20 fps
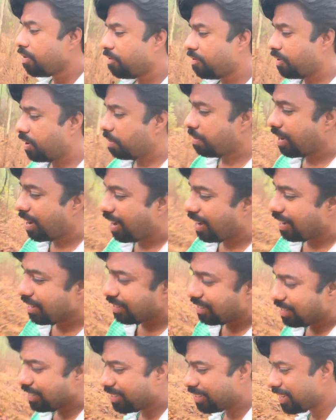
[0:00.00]
from heart
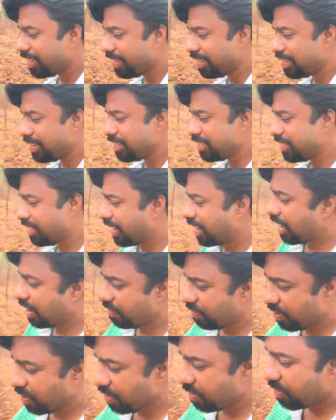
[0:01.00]
disease. They
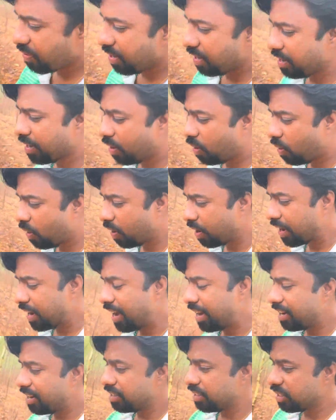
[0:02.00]
have different
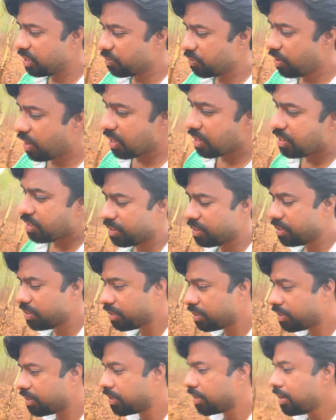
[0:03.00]
organal
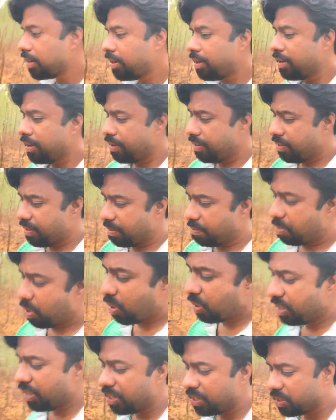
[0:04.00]
dysfunctions. Their
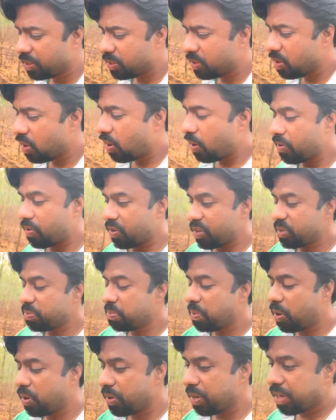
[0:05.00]
body is not
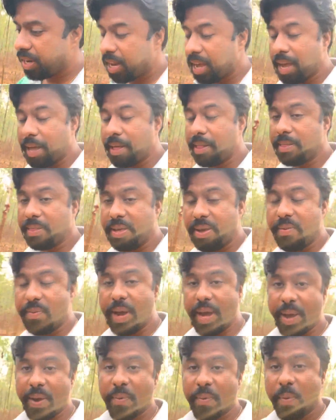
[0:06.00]
responding in a healthy
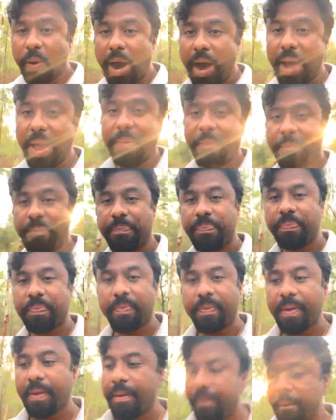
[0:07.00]
way. Why?
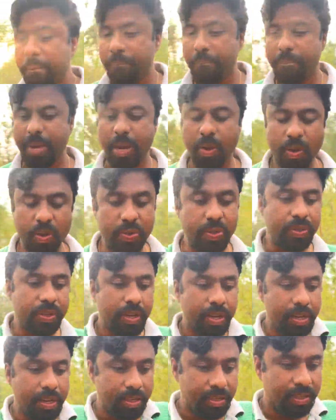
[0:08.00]
Because
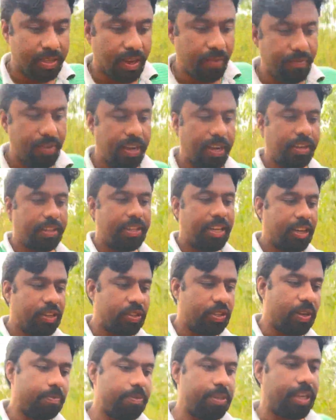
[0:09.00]
somewhere they are
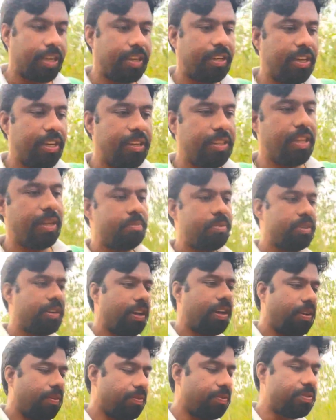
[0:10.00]
subjected
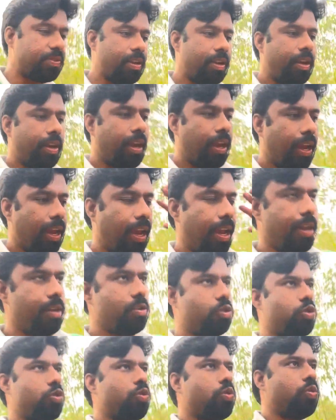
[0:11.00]
themselves
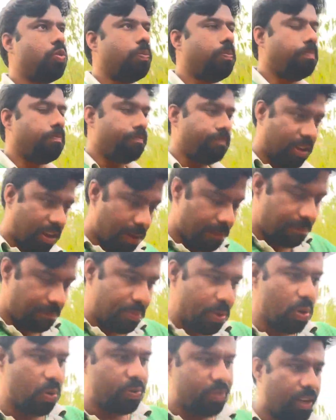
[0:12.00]
into
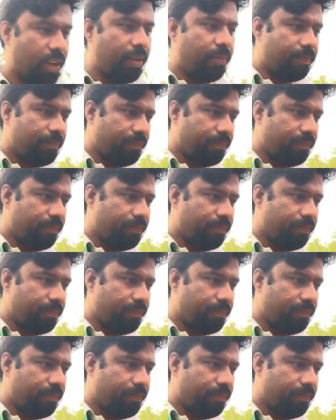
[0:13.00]
computer,